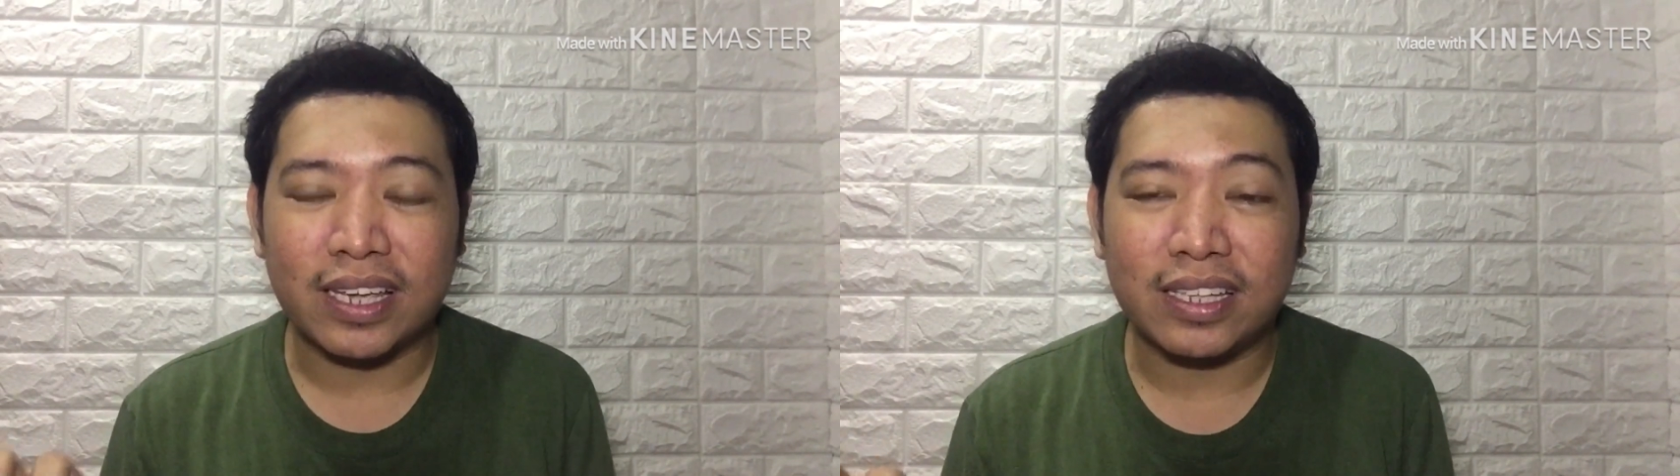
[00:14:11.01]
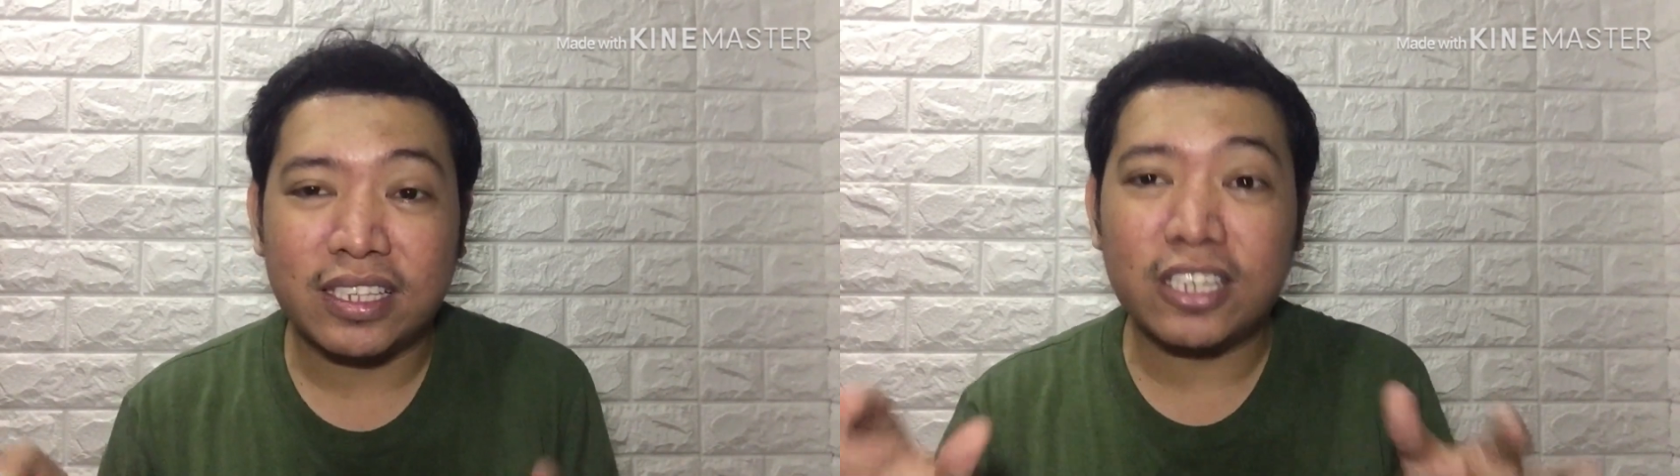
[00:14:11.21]

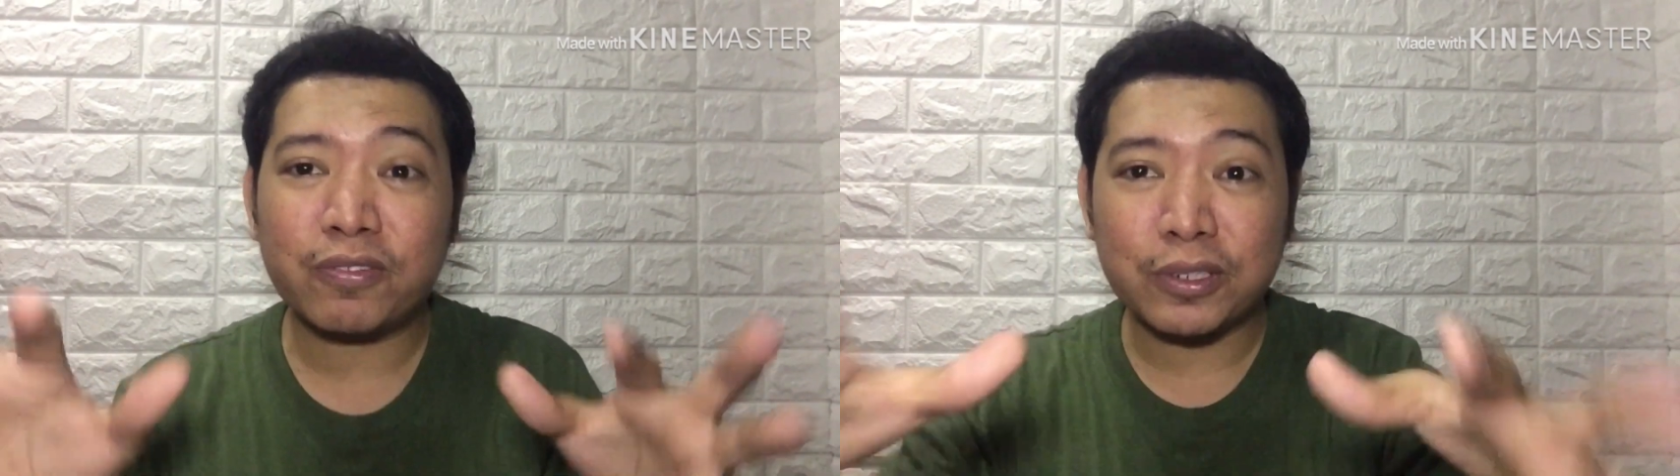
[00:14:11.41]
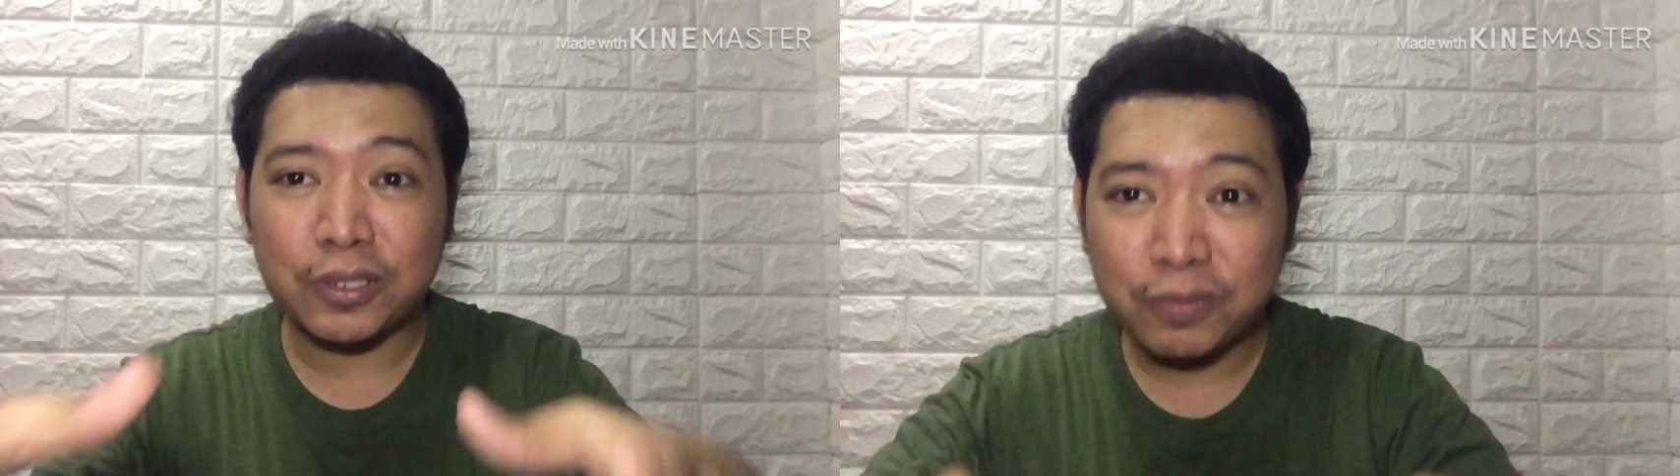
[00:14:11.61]
And thank you
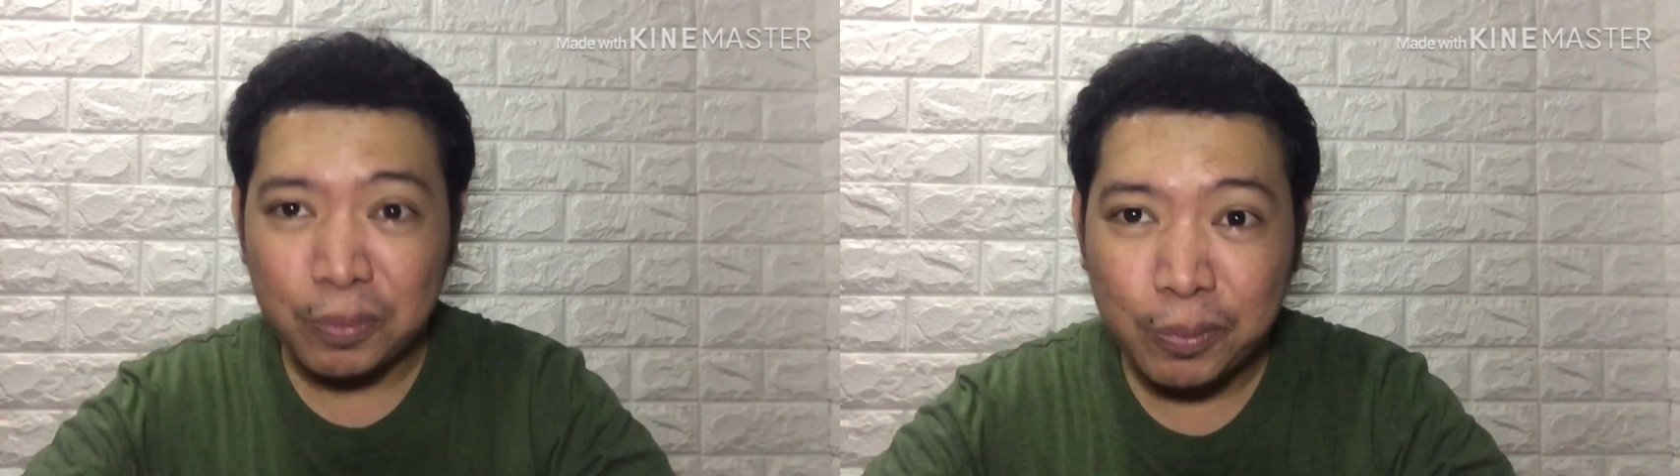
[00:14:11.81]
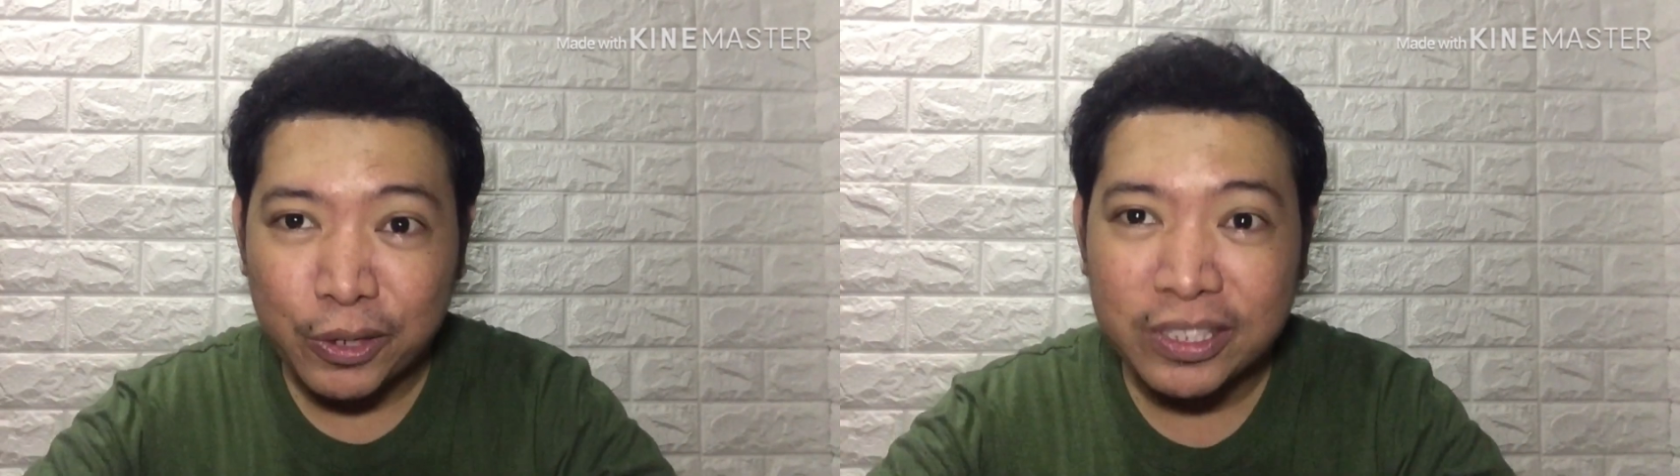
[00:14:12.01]
for
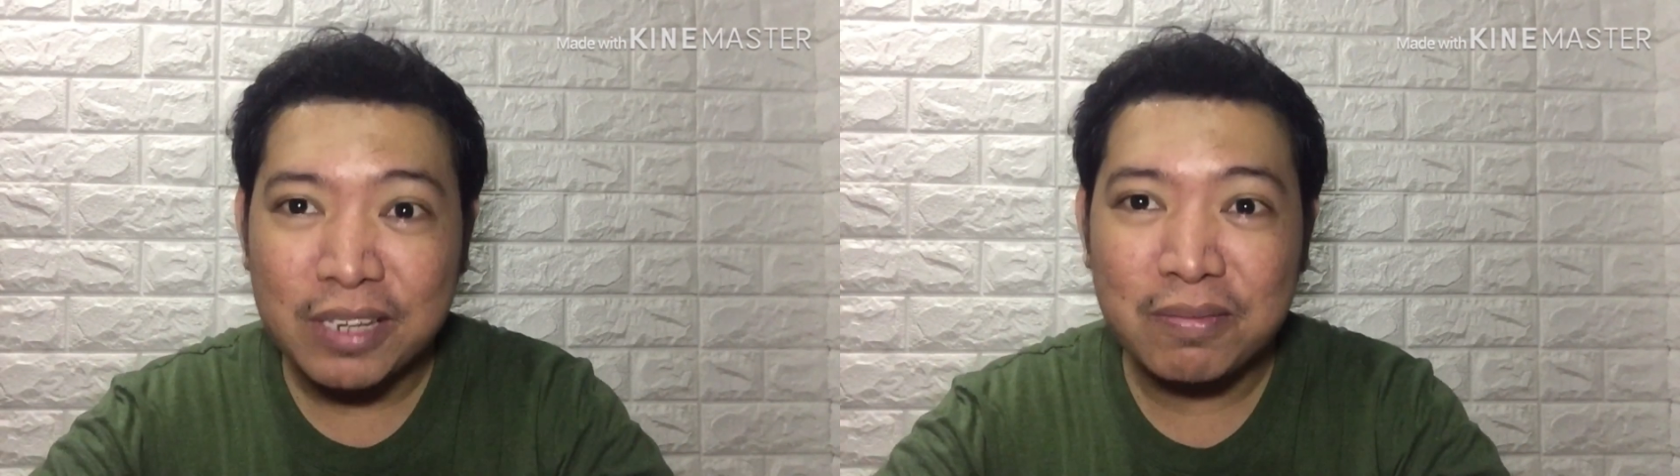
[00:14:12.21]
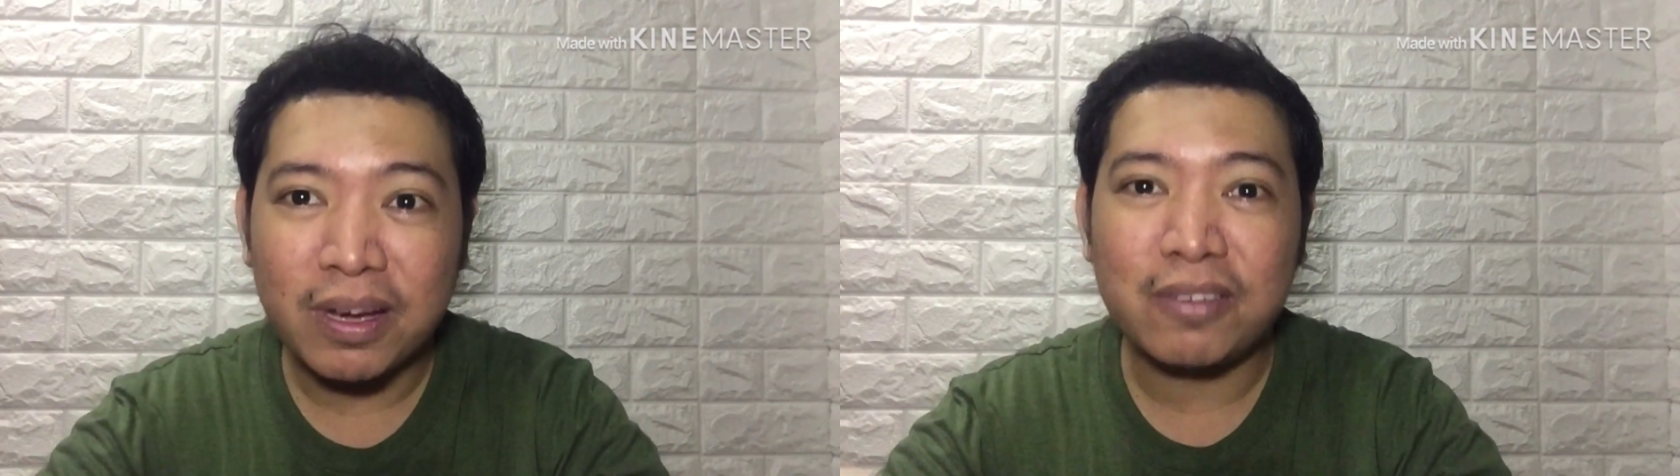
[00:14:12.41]

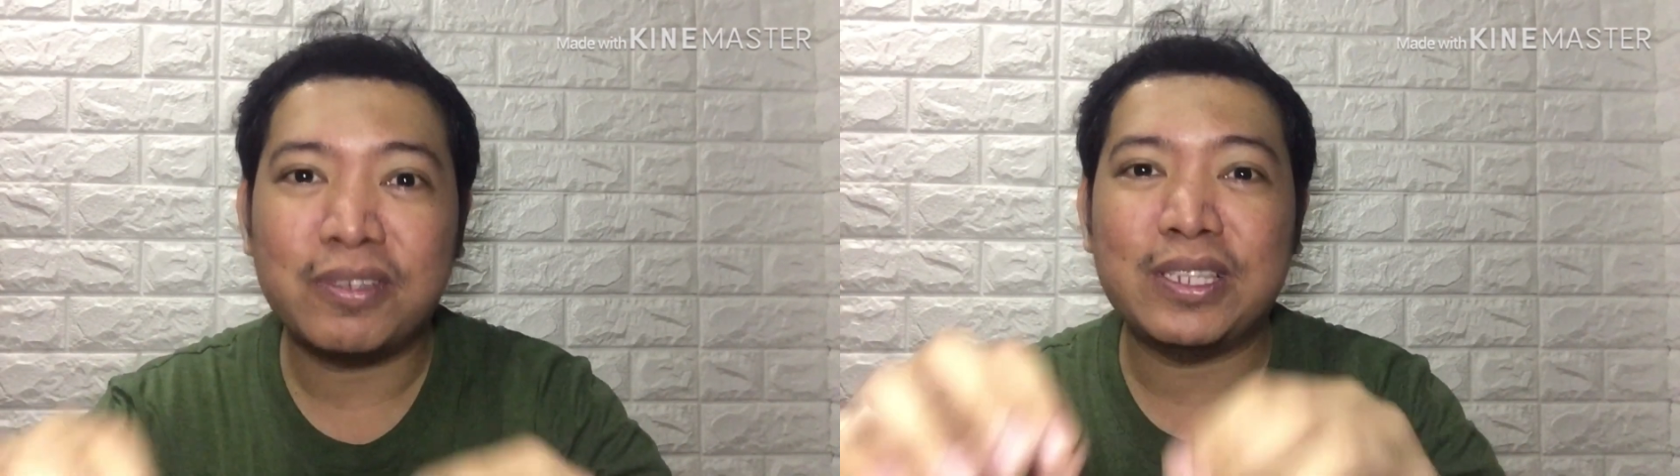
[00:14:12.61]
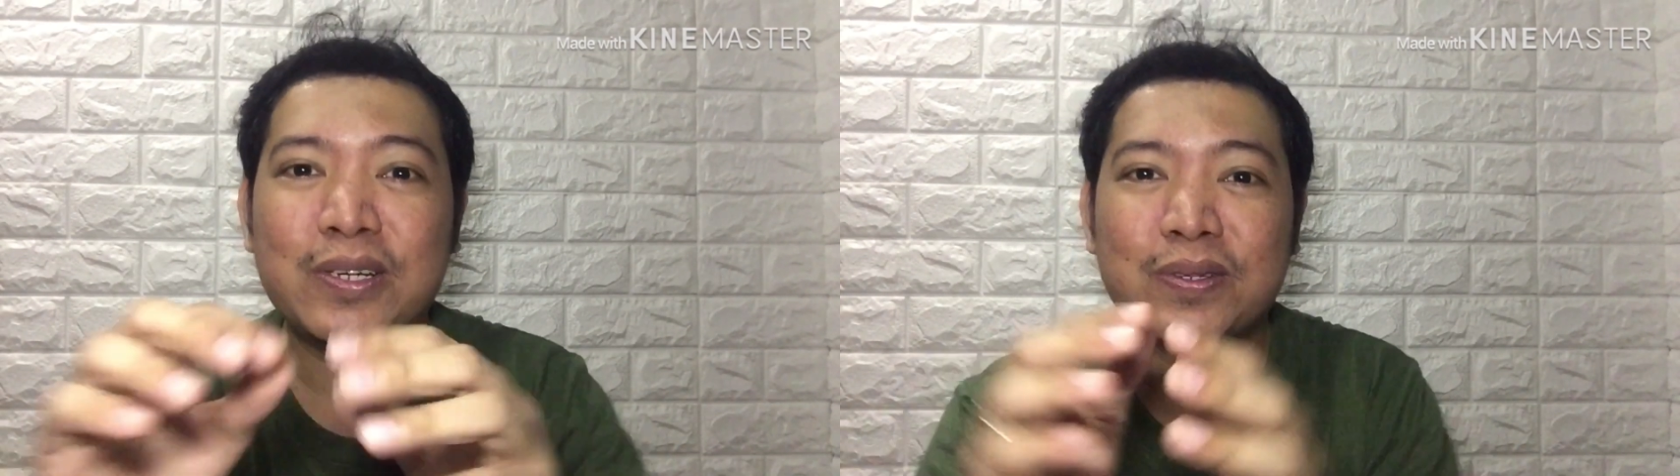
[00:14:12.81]
supporting my
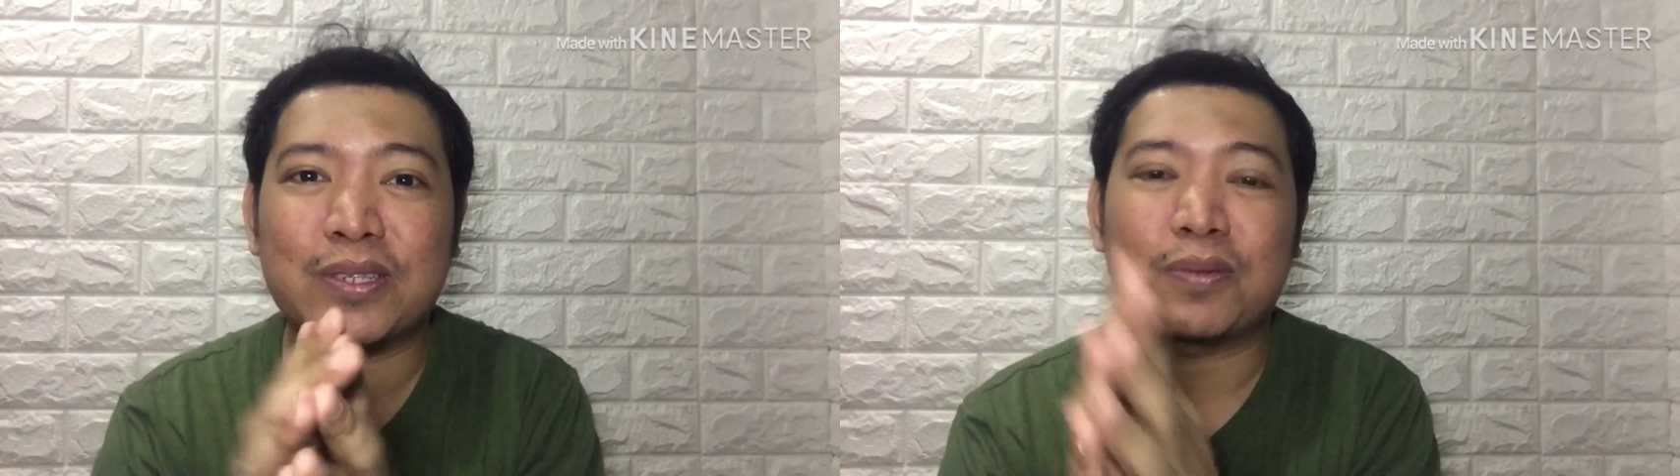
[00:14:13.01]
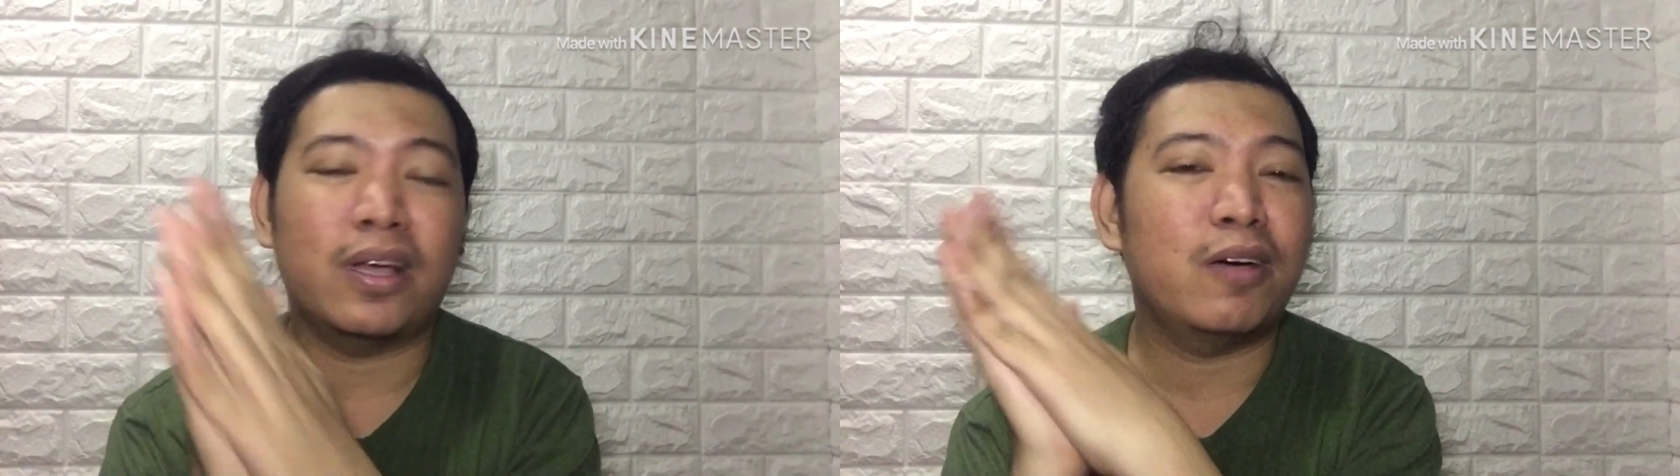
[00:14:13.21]
videos as well.